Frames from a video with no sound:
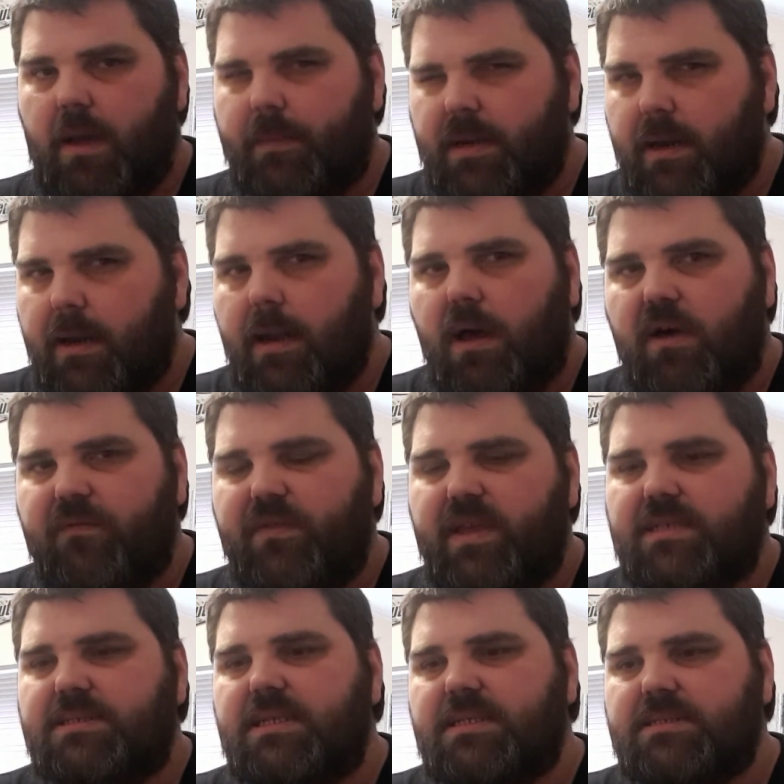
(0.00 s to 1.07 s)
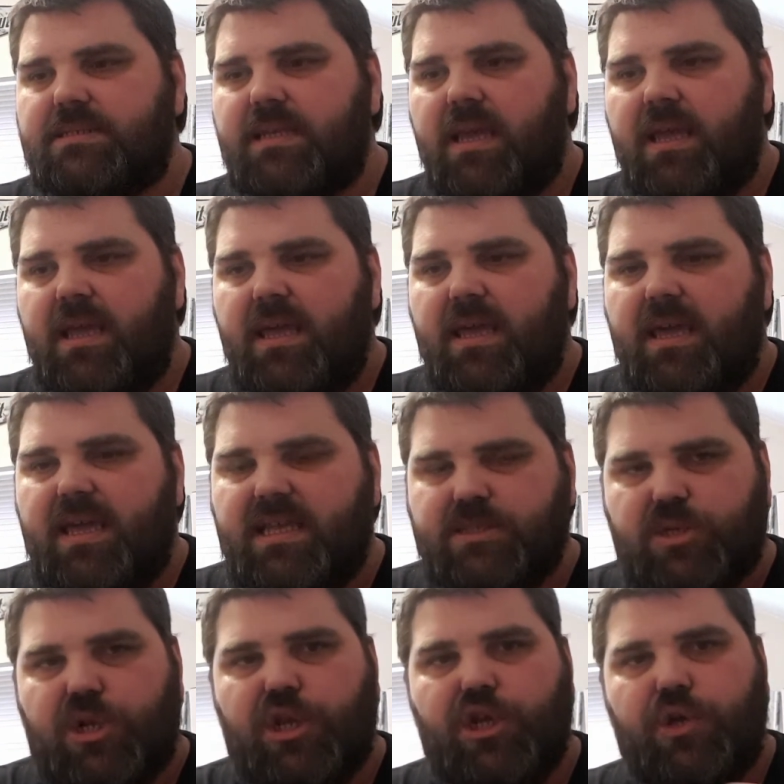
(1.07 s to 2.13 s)
I mean, a lot of this is
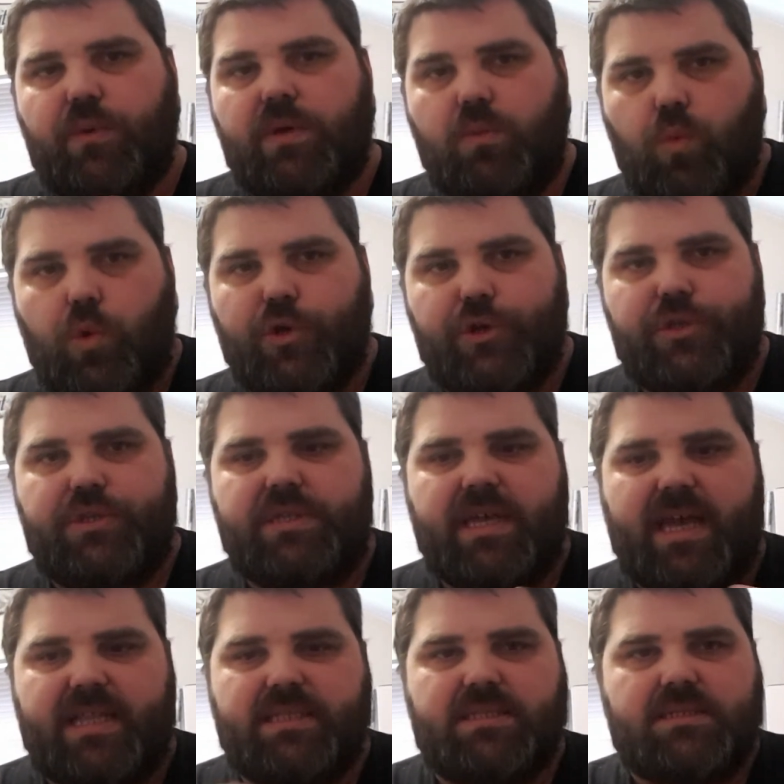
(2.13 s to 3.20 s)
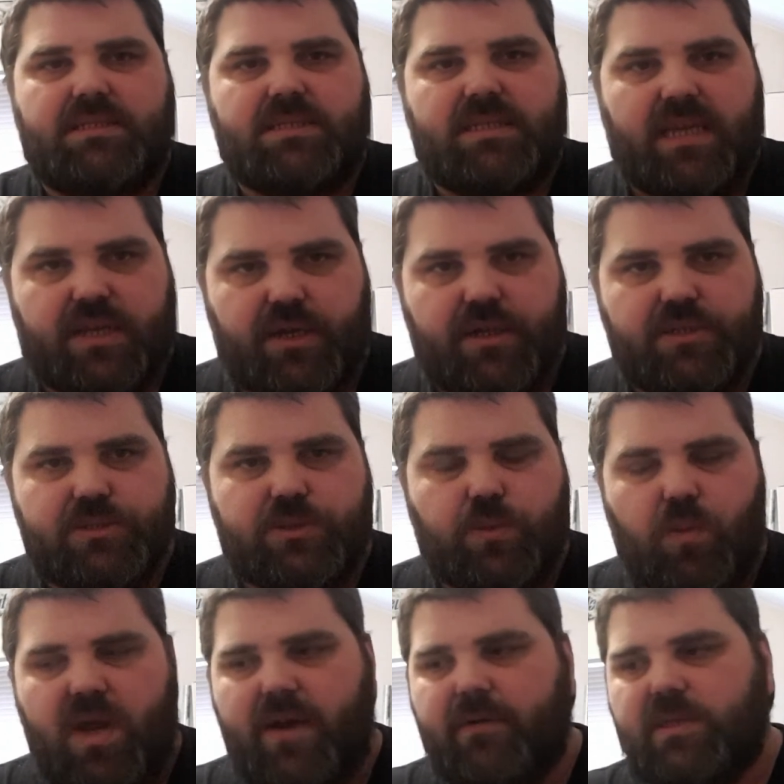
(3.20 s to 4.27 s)
glue and wood and stickers,
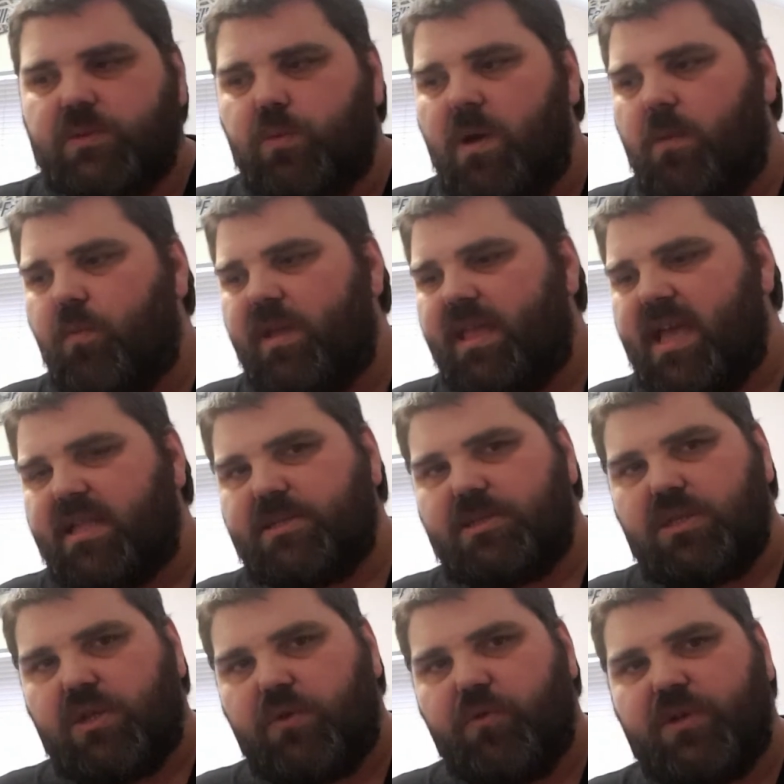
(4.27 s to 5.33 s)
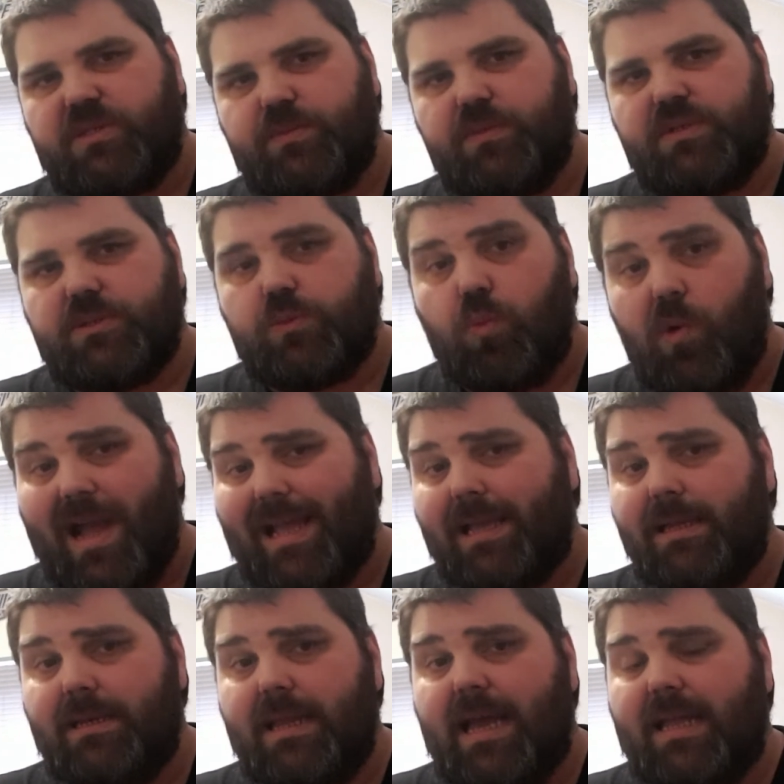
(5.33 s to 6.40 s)
whereas when we get to the Christmas
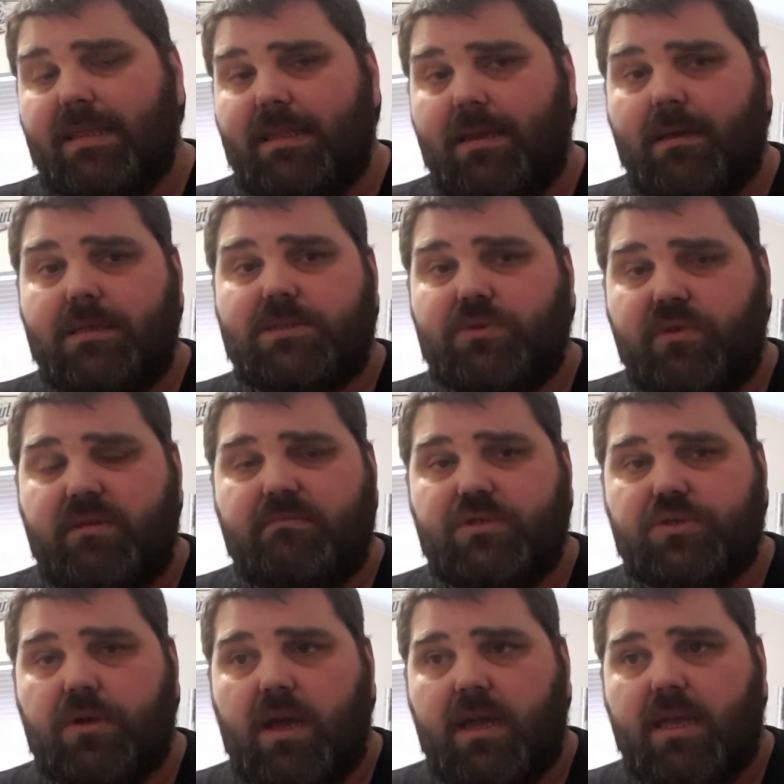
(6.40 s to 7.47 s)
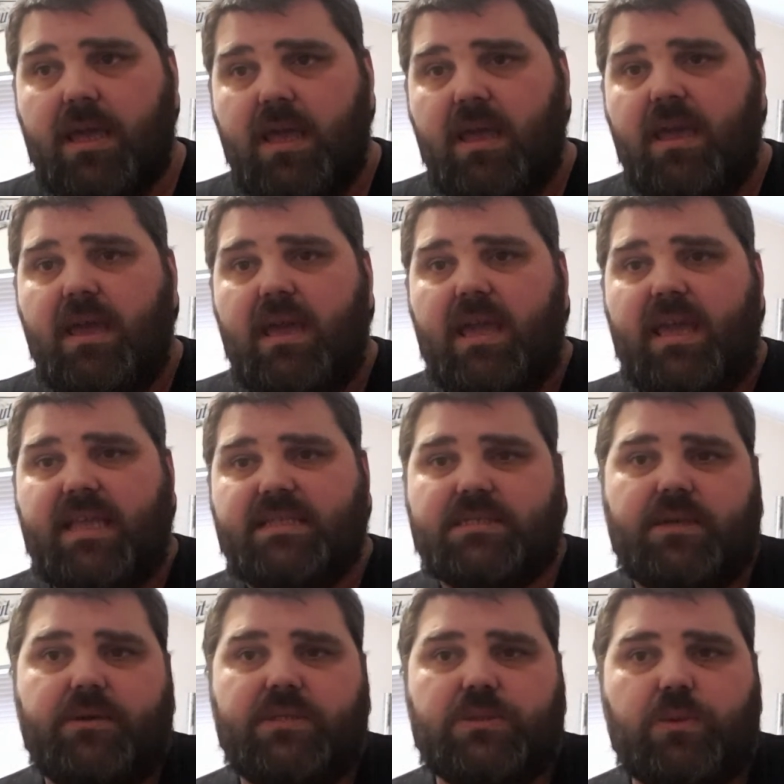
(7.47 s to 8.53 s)
wagon and the ice cream truck,
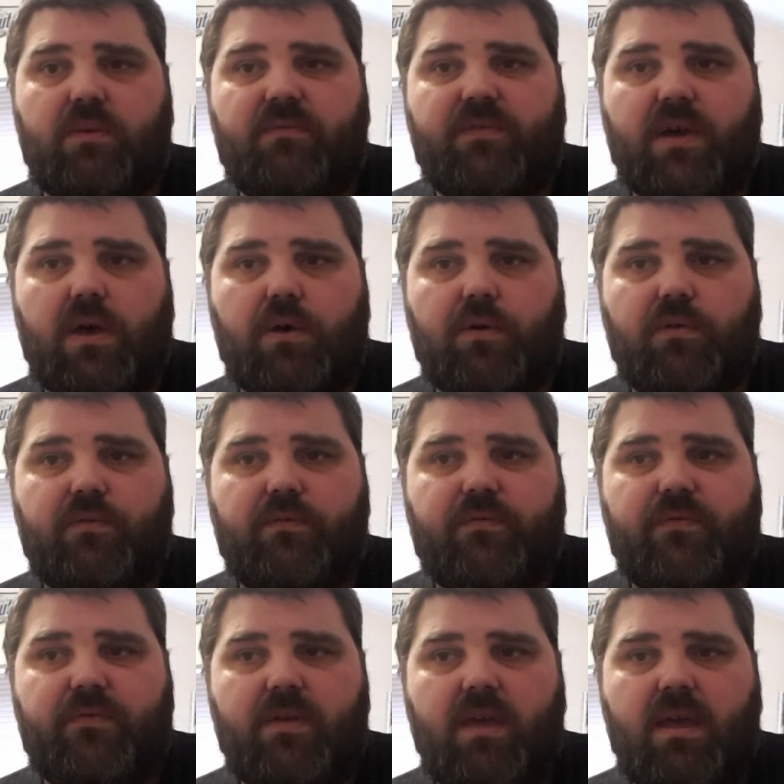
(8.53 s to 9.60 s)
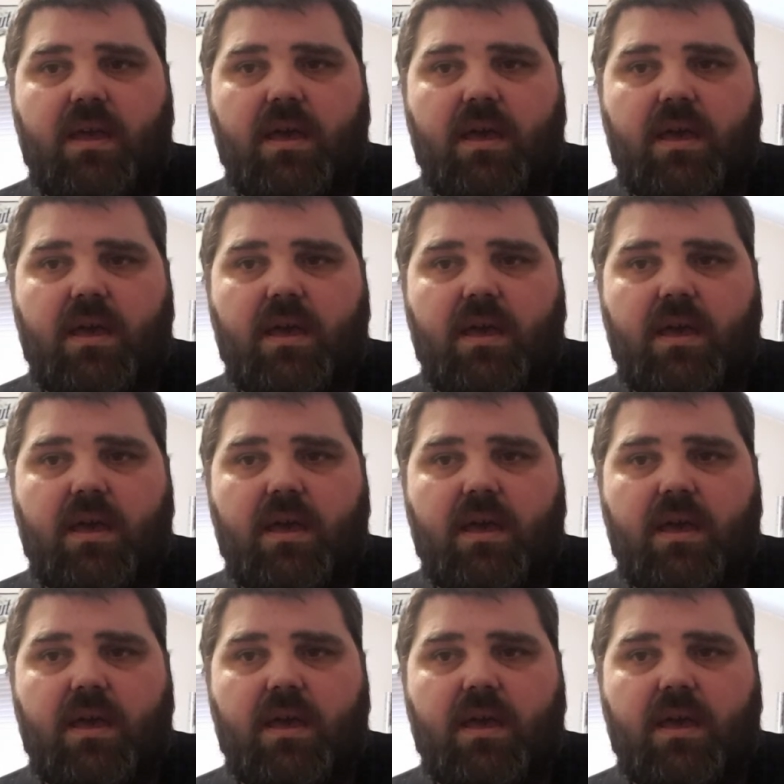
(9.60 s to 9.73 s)
it's going to involve